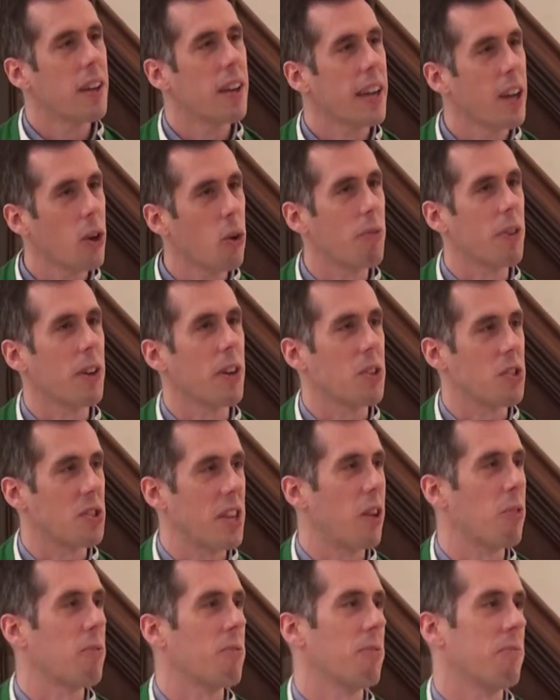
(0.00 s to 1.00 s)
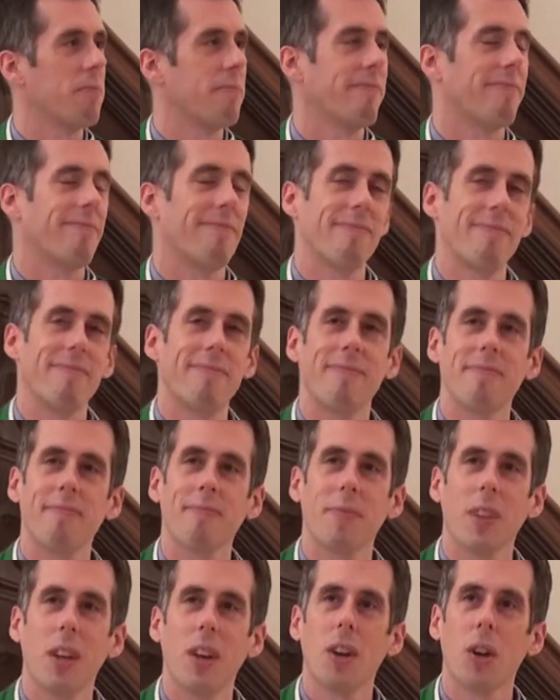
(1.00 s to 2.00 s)
Get over yourself.
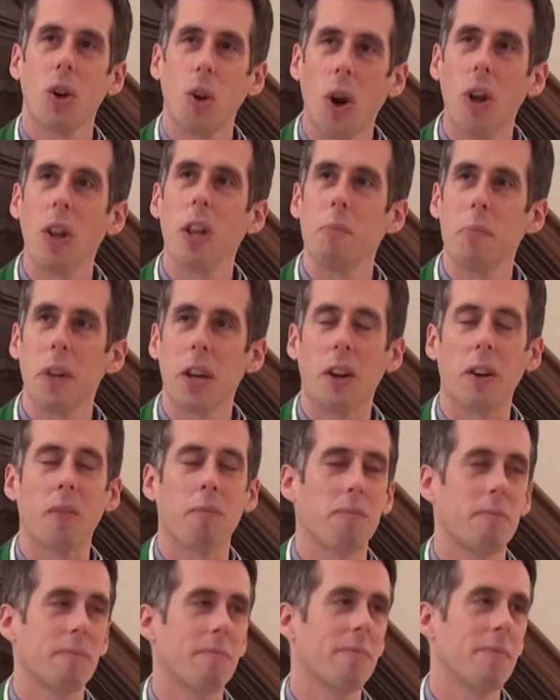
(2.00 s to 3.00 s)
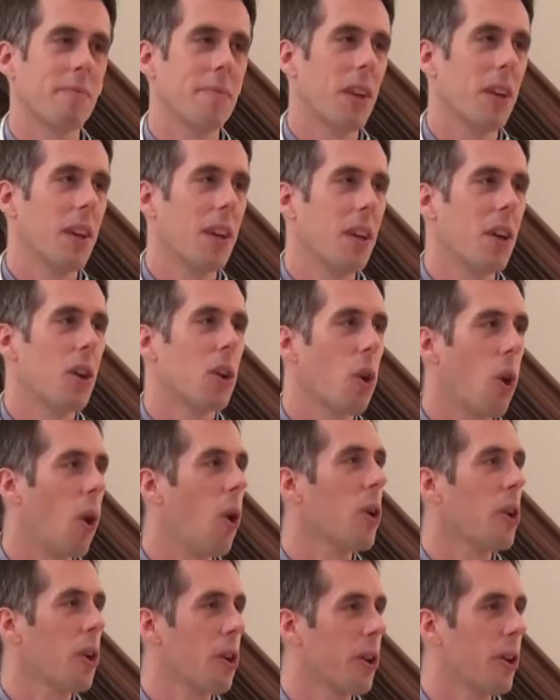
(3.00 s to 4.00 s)
Call him here.
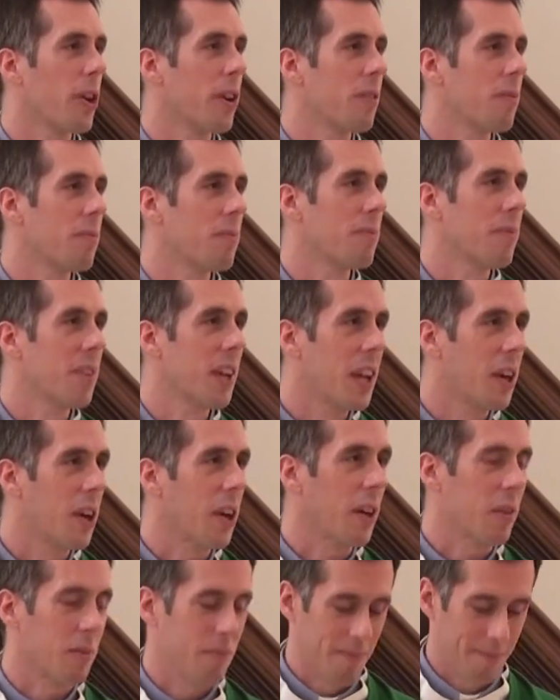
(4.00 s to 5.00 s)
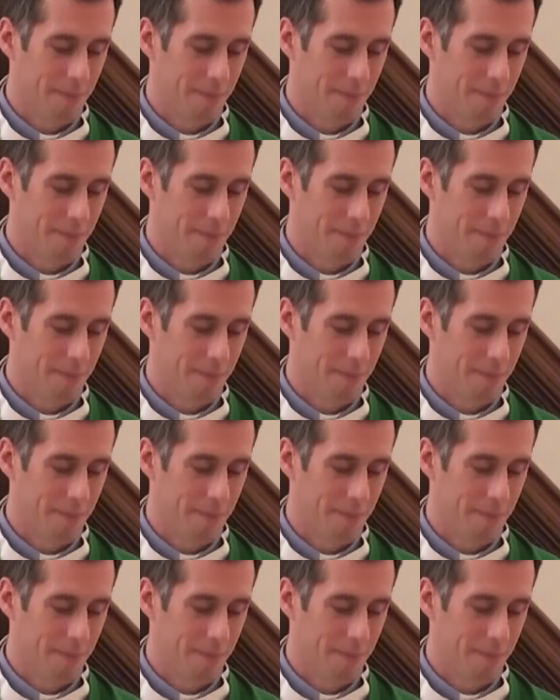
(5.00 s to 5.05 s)
Call her here."